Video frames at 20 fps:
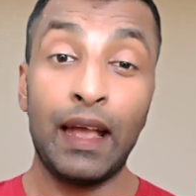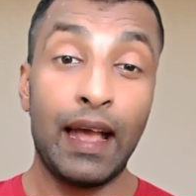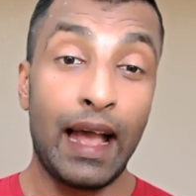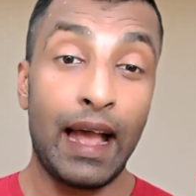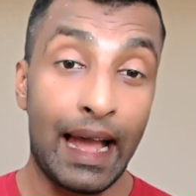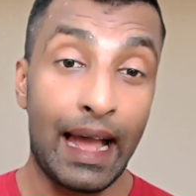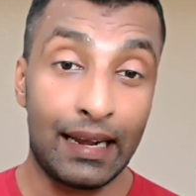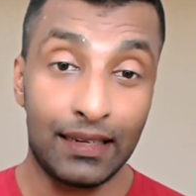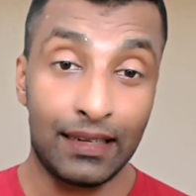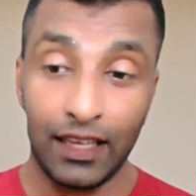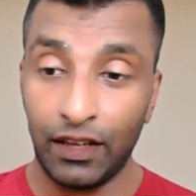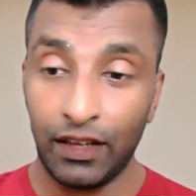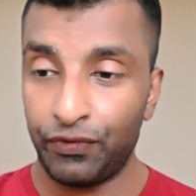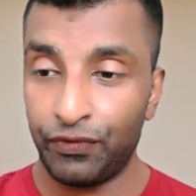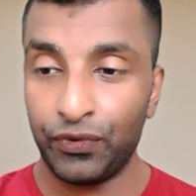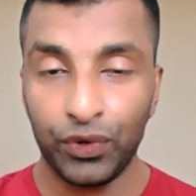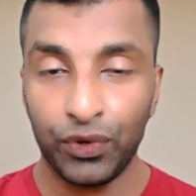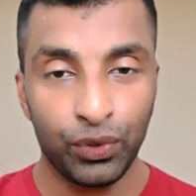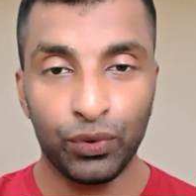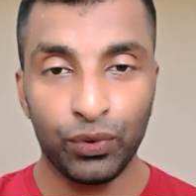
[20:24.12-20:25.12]
And
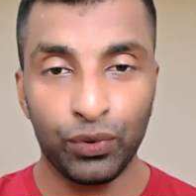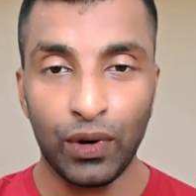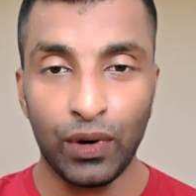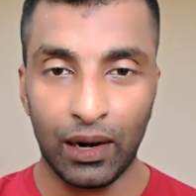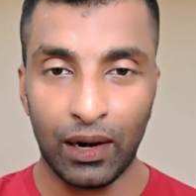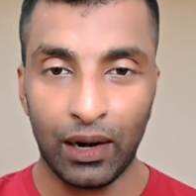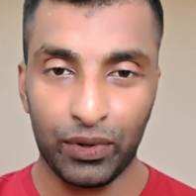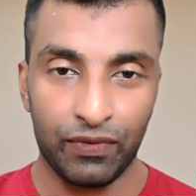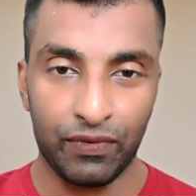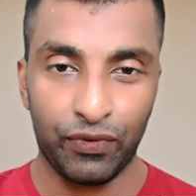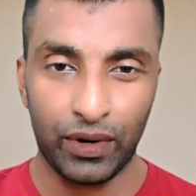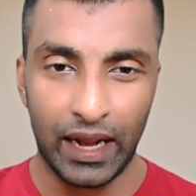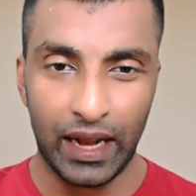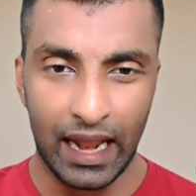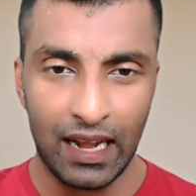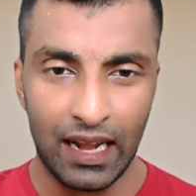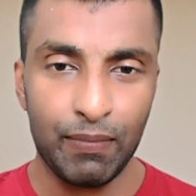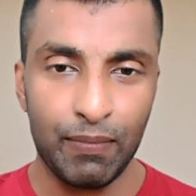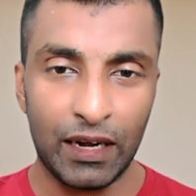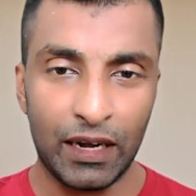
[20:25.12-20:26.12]
if you are looking for
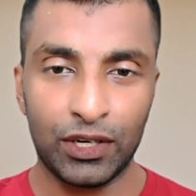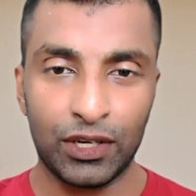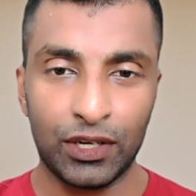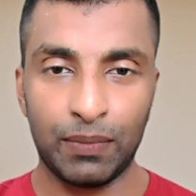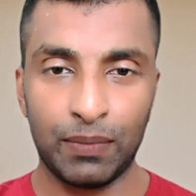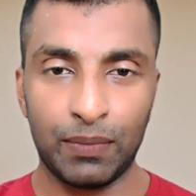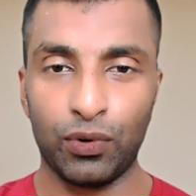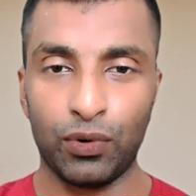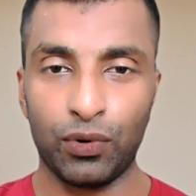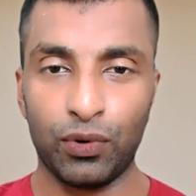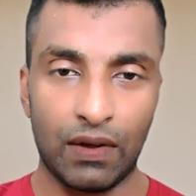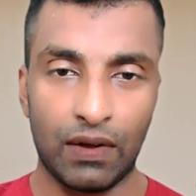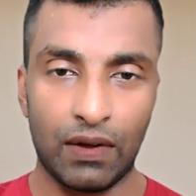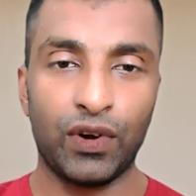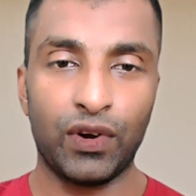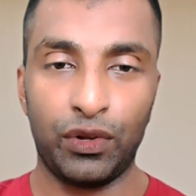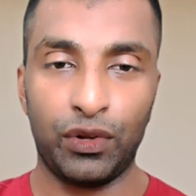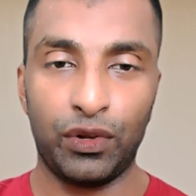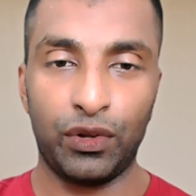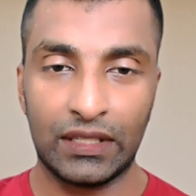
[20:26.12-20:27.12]
any mentorship program,
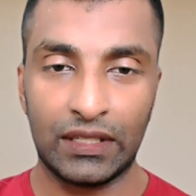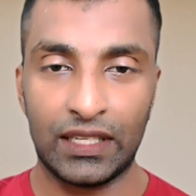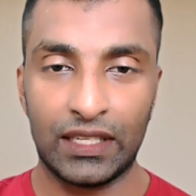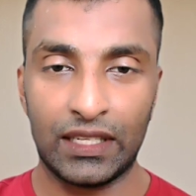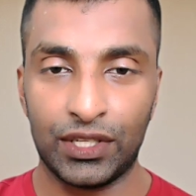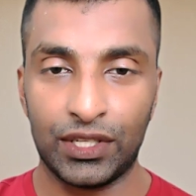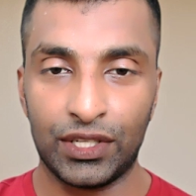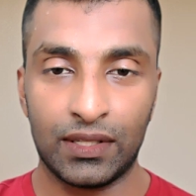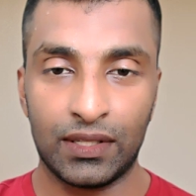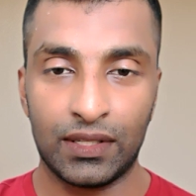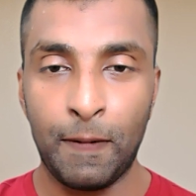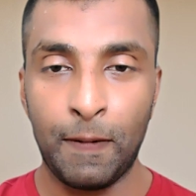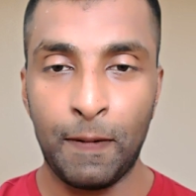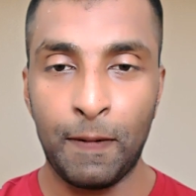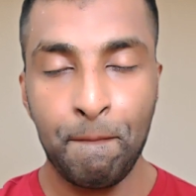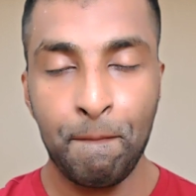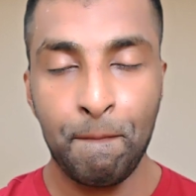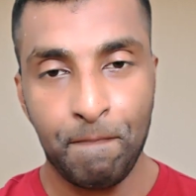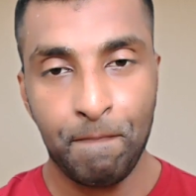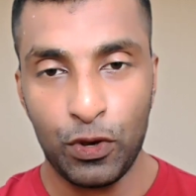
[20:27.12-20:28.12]
one-to-one sessions,
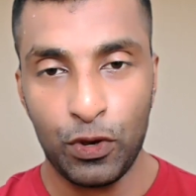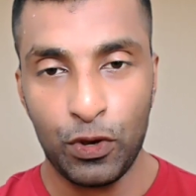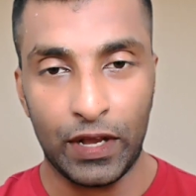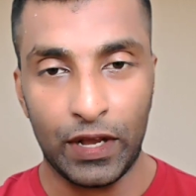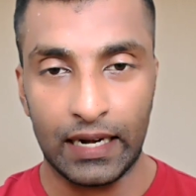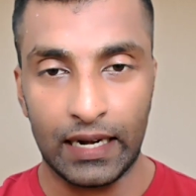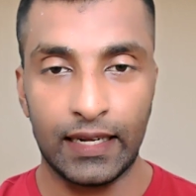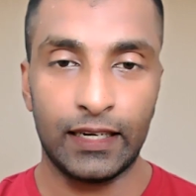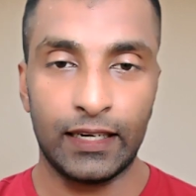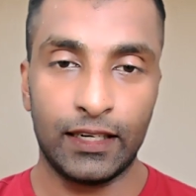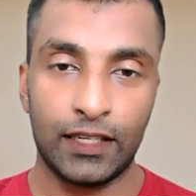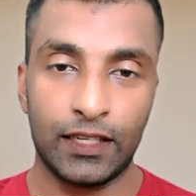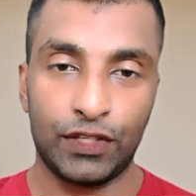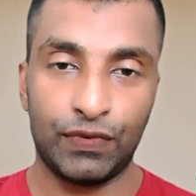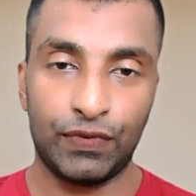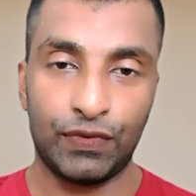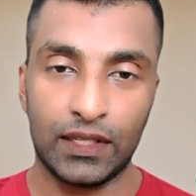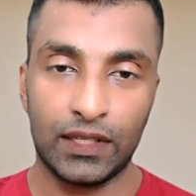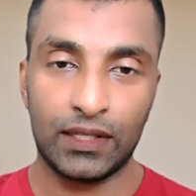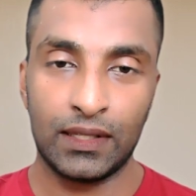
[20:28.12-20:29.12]
you can get in touch
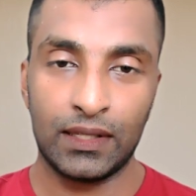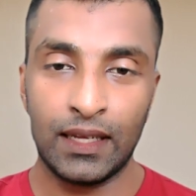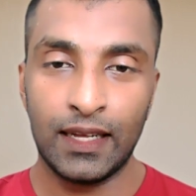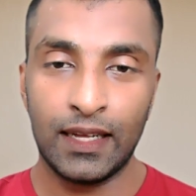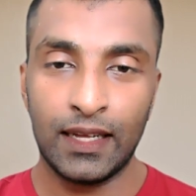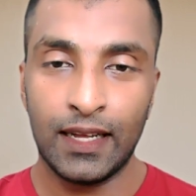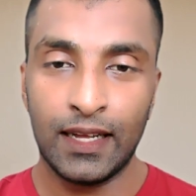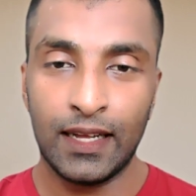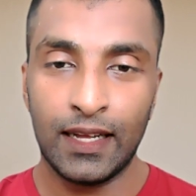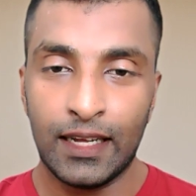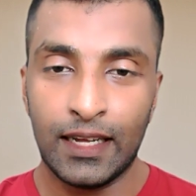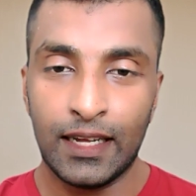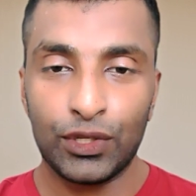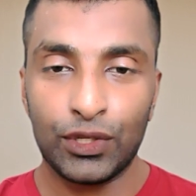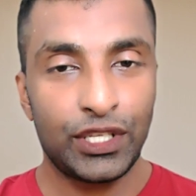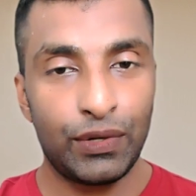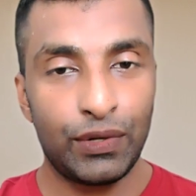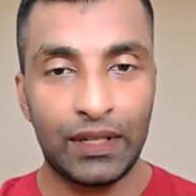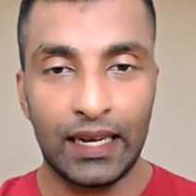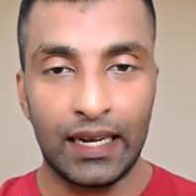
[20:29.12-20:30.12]
with us. So
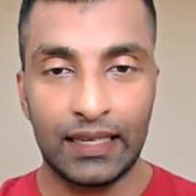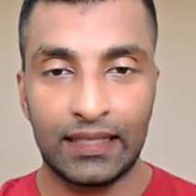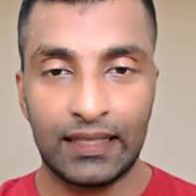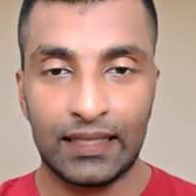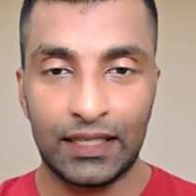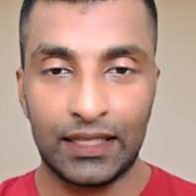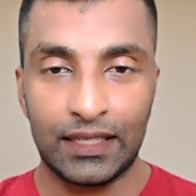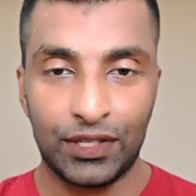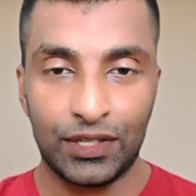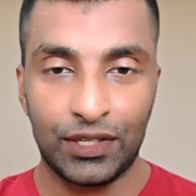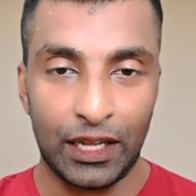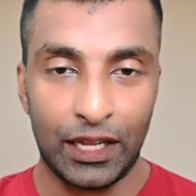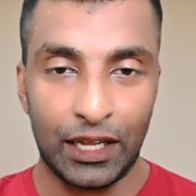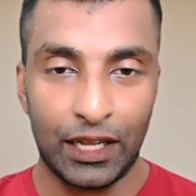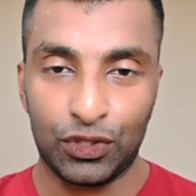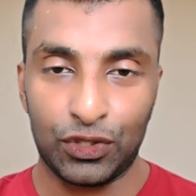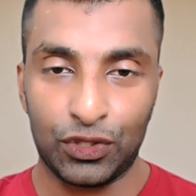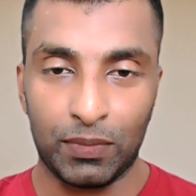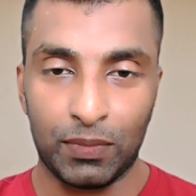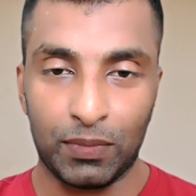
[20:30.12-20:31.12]
see you in the next session. Thank you
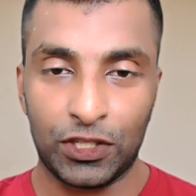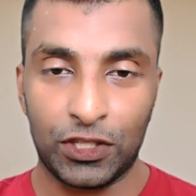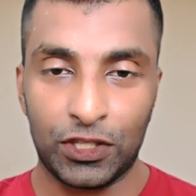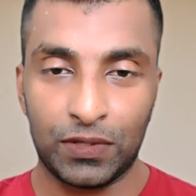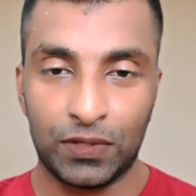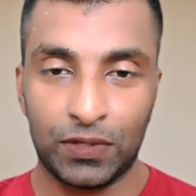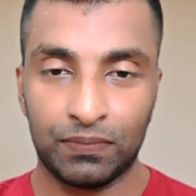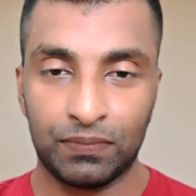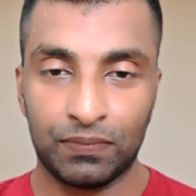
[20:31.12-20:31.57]
so much.